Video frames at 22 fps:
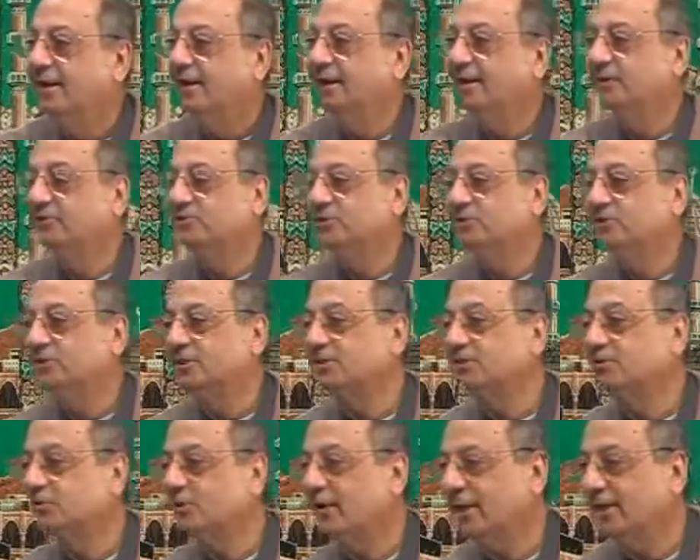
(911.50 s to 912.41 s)
Sister
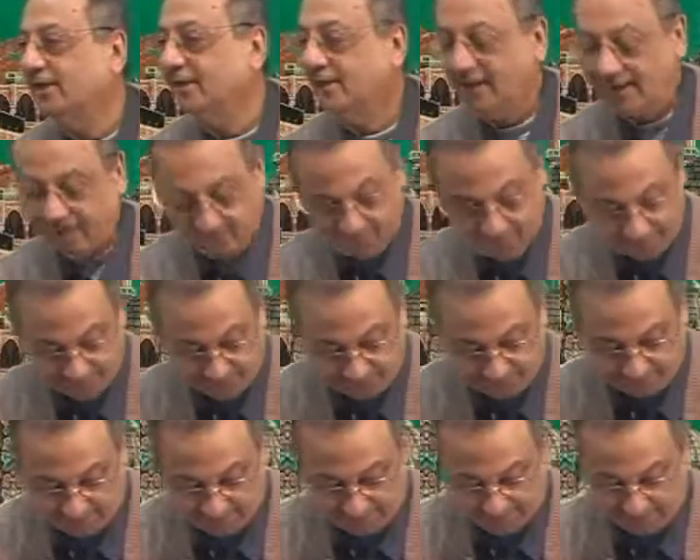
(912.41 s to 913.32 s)
Sukhaina
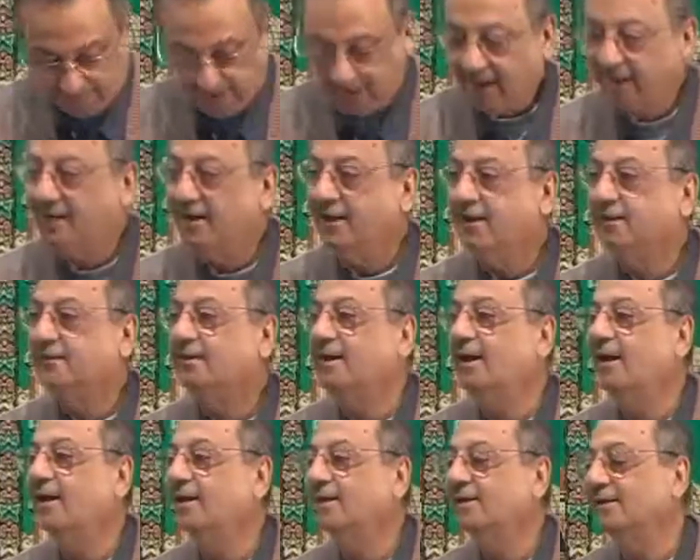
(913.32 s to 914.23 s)

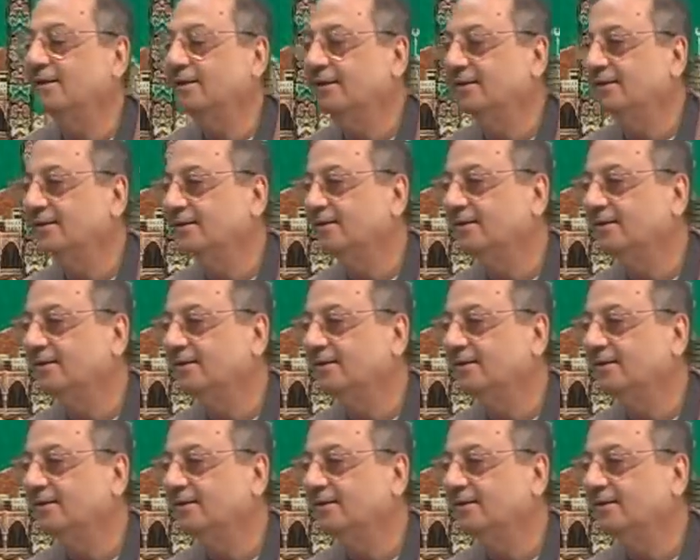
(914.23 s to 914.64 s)
al-latani